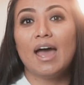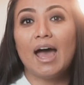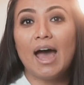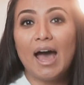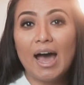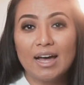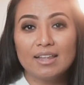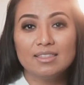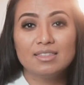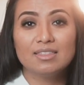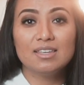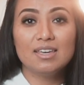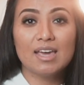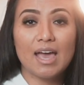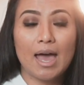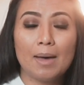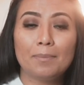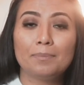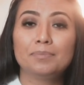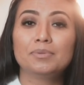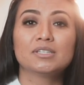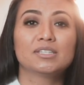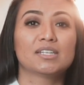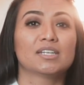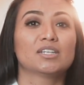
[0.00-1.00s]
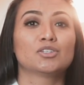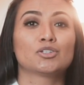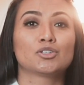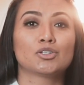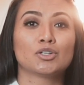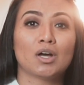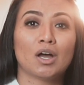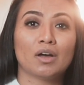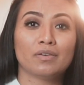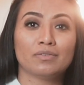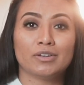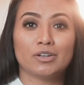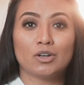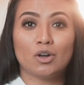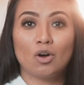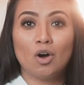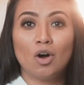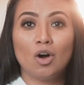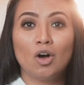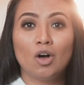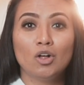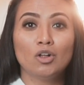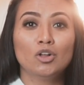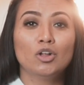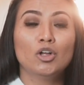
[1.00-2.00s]
at the epicenter of it
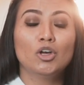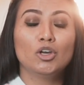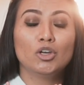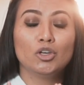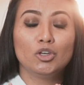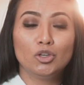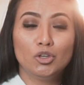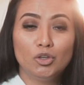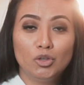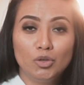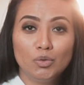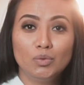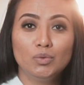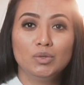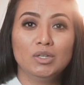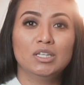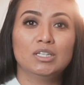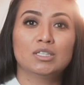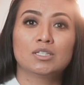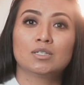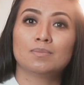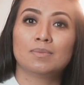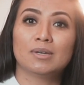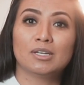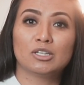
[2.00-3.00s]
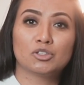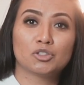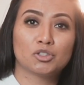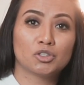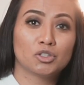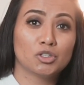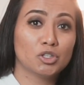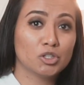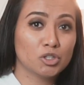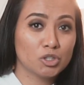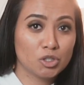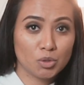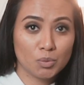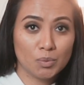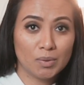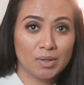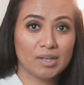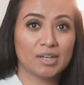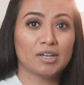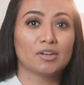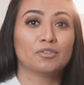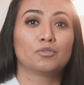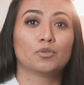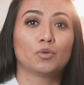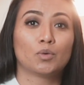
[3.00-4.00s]
all, you need to make sure you're doing
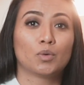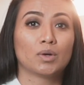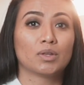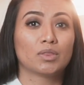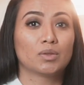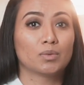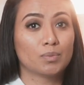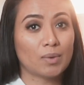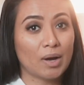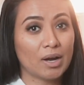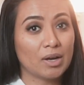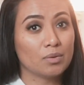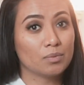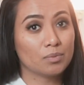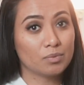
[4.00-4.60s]
it for the right